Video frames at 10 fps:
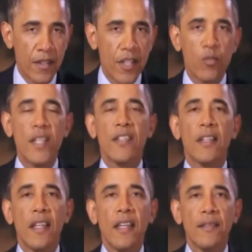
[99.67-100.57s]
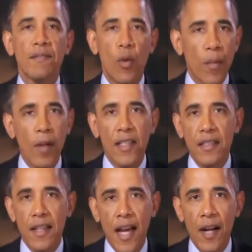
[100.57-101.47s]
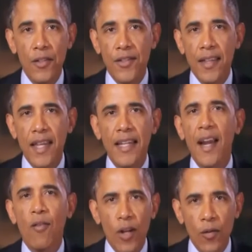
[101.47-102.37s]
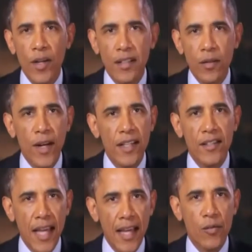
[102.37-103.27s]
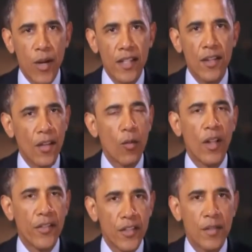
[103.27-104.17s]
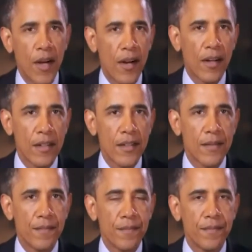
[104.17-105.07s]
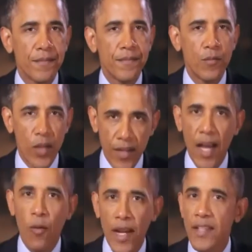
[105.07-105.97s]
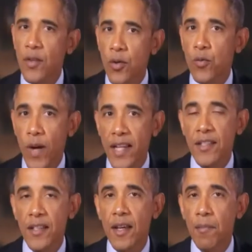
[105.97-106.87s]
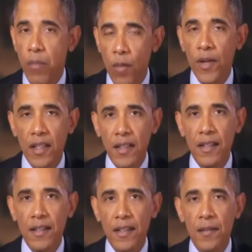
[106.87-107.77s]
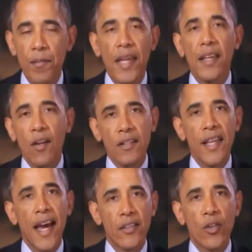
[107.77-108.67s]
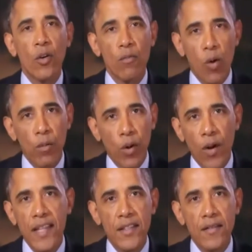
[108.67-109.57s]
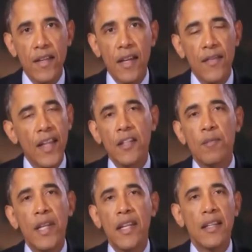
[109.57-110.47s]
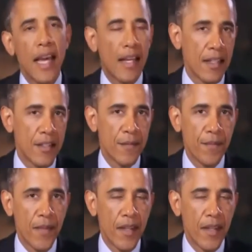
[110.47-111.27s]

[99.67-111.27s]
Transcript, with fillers: Just recently, Republicans in Congress said they'd never agree to raise tax rates on the wealthiest Americans. We've now raised those rates permanently, making our tax code more progressive than it's been in decades.